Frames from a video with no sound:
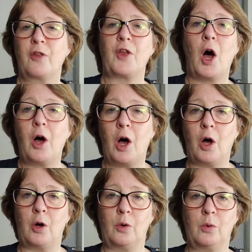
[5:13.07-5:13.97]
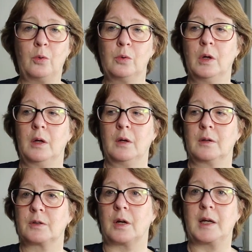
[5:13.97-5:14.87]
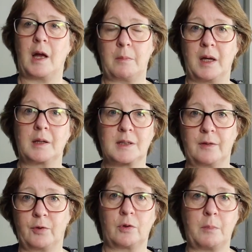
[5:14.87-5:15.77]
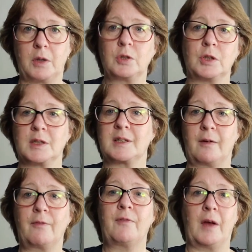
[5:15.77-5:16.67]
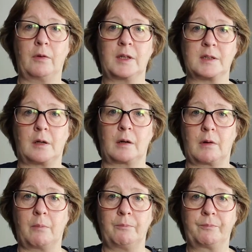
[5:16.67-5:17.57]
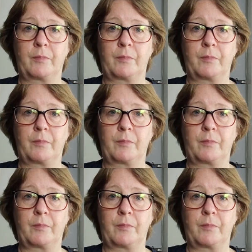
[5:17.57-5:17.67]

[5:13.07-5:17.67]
the whole dynamics of your emotions fit on this diagram.